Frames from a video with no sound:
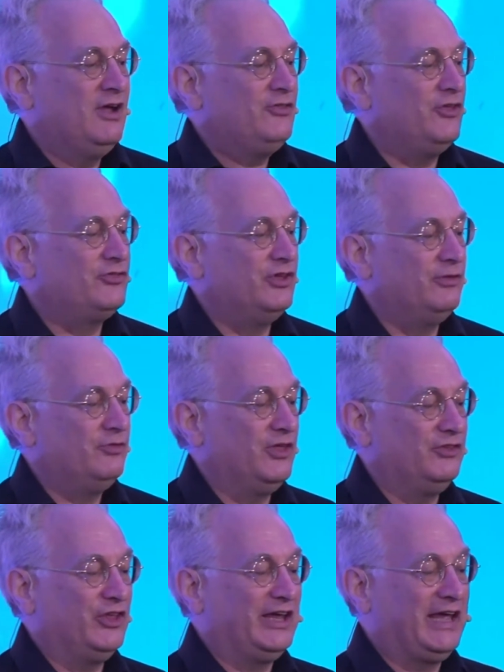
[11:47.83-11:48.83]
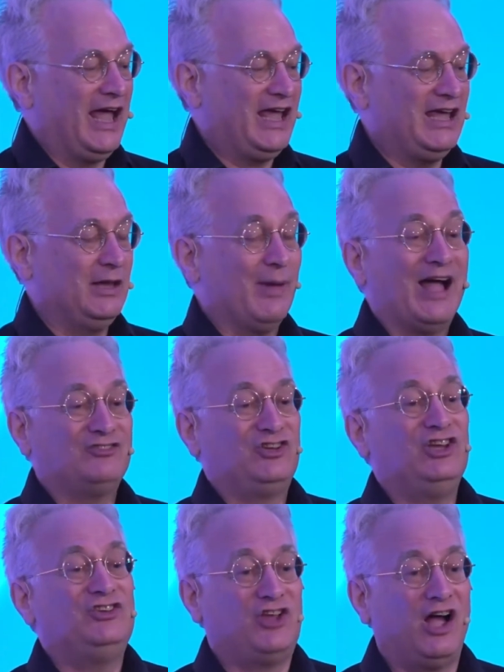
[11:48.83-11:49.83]
that the game
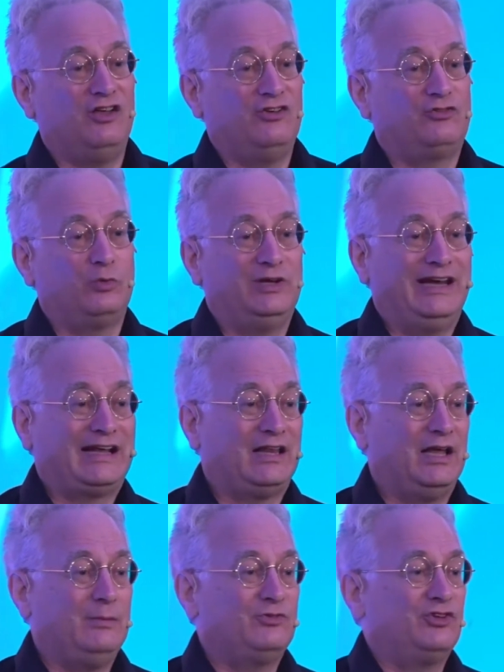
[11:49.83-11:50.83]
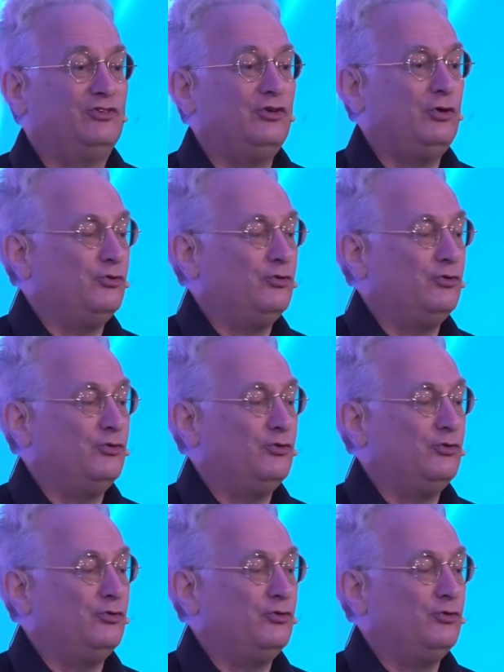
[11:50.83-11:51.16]
actually does what it claims to do,